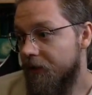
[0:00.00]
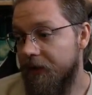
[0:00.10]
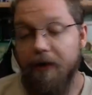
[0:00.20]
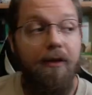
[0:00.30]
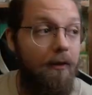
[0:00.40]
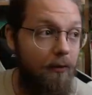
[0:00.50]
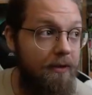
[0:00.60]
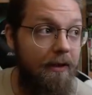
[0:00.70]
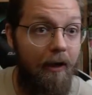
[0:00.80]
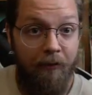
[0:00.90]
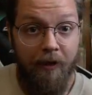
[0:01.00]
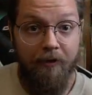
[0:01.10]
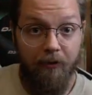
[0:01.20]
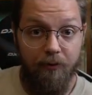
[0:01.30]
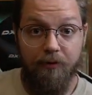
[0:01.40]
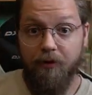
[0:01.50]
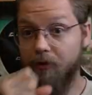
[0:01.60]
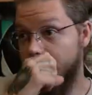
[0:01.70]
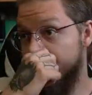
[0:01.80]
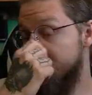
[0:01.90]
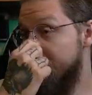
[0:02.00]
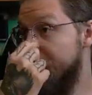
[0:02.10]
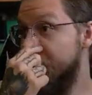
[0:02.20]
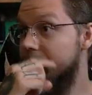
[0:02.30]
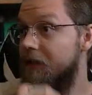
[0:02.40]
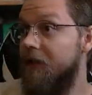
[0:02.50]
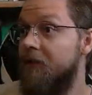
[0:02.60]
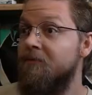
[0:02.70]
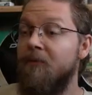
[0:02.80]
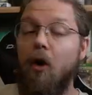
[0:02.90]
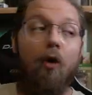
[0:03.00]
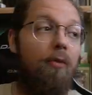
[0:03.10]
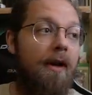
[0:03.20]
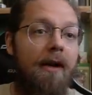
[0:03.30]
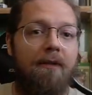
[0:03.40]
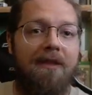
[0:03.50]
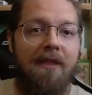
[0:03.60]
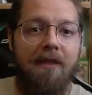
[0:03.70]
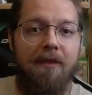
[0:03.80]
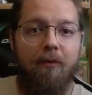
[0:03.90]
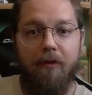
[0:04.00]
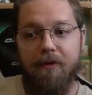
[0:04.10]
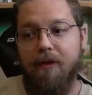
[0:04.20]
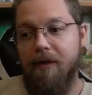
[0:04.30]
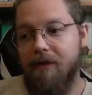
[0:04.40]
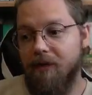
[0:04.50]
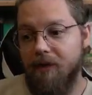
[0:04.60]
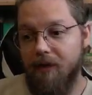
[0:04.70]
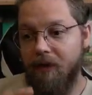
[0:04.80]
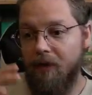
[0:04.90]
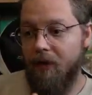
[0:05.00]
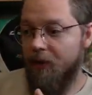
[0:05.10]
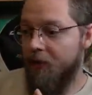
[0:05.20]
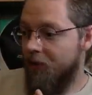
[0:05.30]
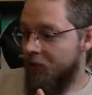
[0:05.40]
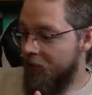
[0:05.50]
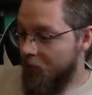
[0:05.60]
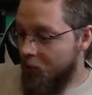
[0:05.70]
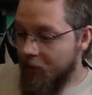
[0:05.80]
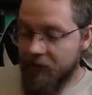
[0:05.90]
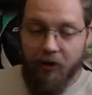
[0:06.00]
They need to loosen up. They need to loosen the grips. They need to open it up to esports. They need to, you know, make